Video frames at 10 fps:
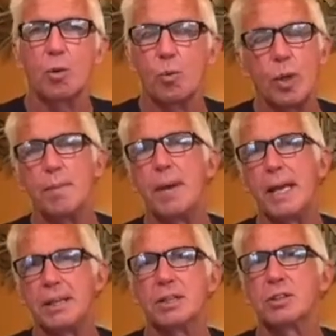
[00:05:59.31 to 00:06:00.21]
We
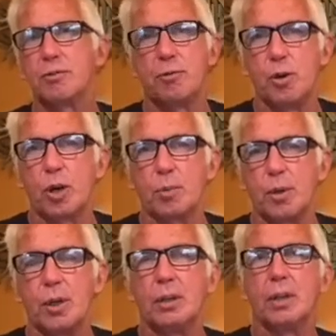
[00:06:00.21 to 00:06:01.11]
made this
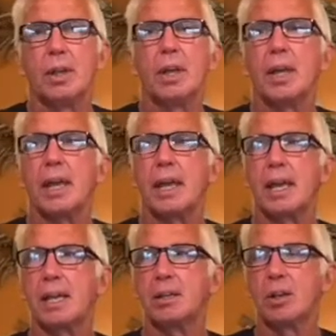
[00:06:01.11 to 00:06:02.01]
affordable,
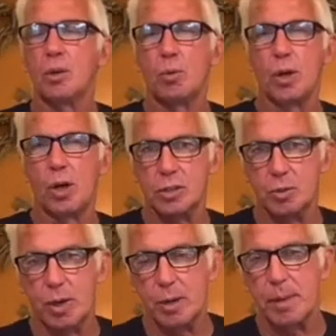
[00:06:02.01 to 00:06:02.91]
and we also
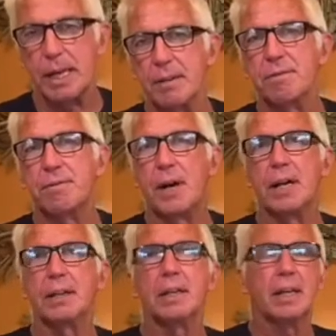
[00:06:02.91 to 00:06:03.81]
want to make
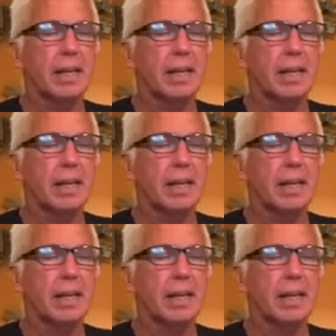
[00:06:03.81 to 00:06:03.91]
fun.